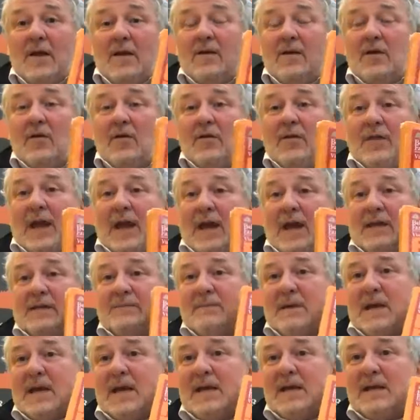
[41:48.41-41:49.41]
You know, that is
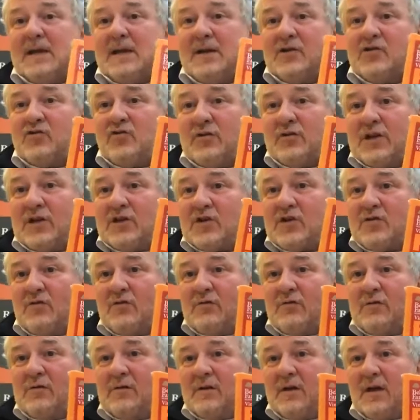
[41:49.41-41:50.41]
made in a
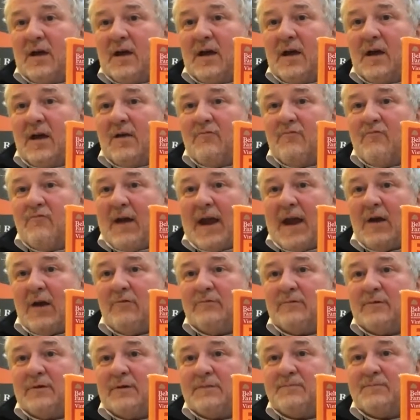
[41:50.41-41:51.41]
traditional
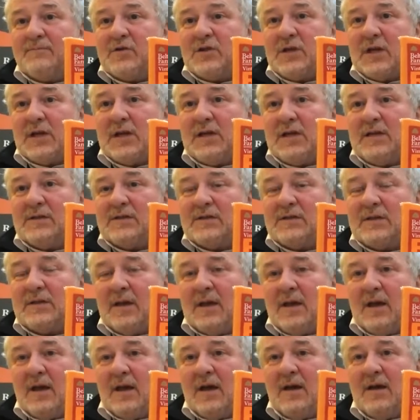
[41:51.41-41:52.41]
round cheese,
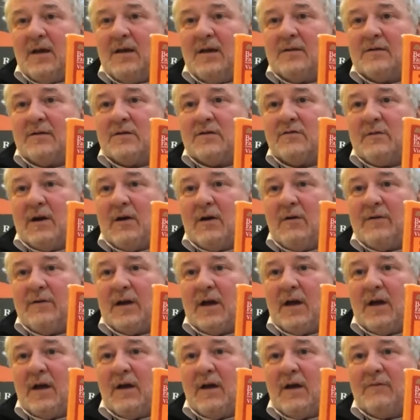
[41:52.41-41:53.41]

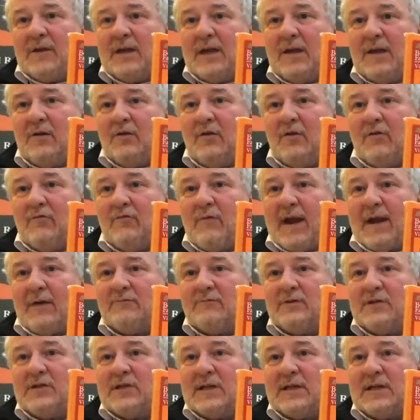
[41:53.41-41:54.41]
12.5 kilo
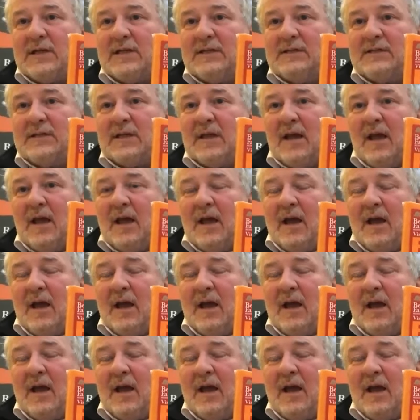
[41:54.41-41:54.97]
round cheese.